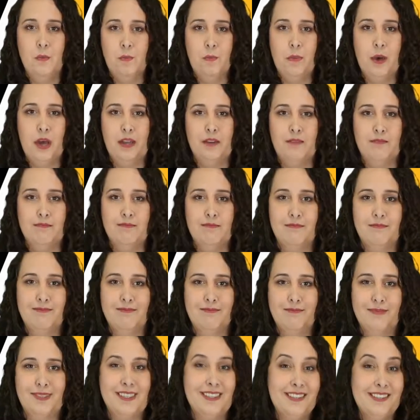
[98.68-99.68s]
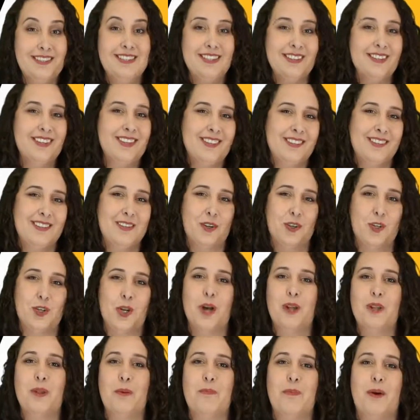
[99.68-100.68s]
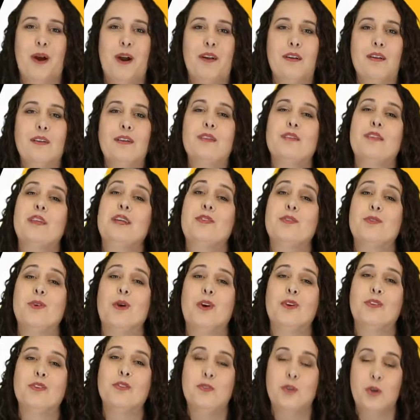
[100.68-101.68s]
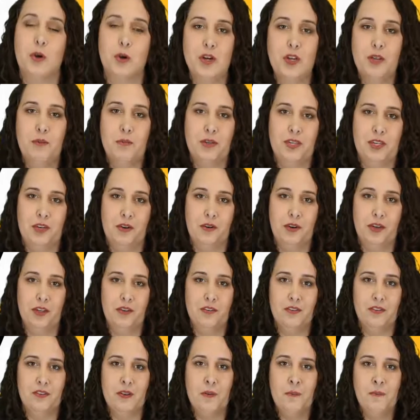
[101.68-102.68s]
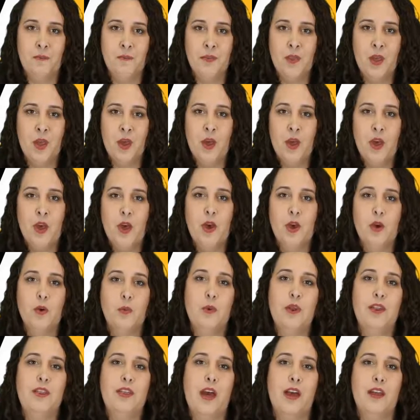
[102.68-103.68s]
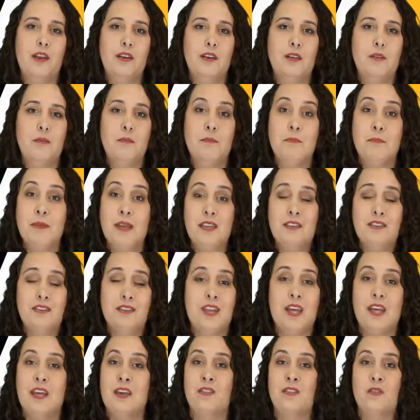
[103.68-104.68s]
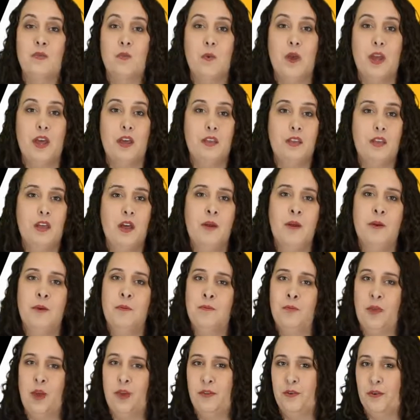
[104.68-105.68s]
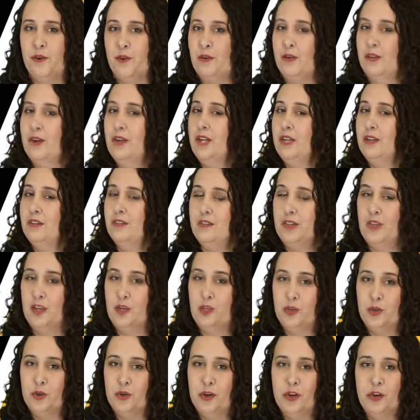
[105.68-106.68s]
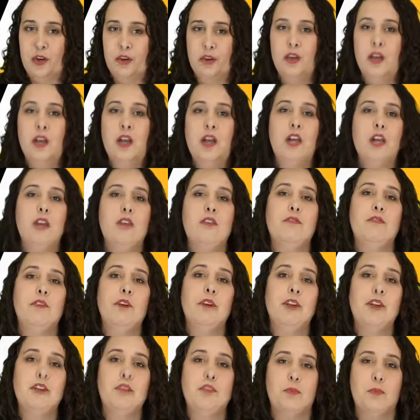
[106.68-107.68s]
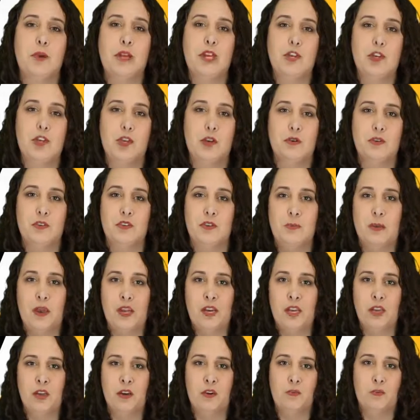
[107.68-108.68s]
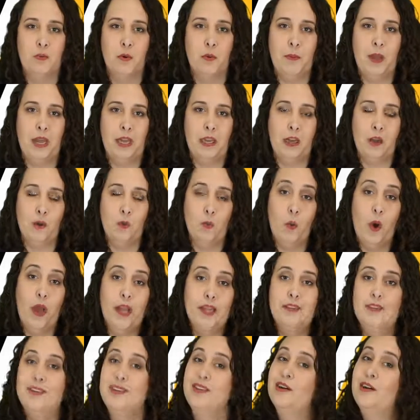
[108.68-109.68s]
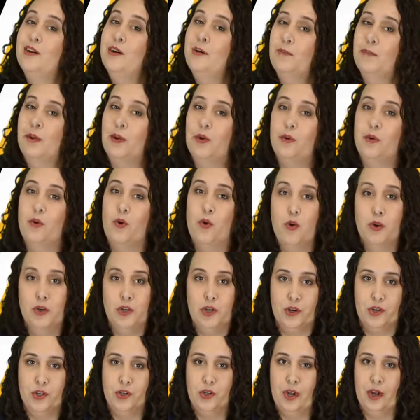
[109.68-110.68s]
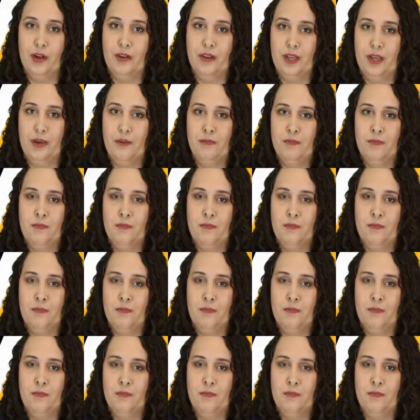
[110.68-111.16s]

But this still isn't our chocolate bar. These are our starting materials. We then mix these with other ingredients like sugar in various ratios depending on if we're making white, milk, or dark chocolate.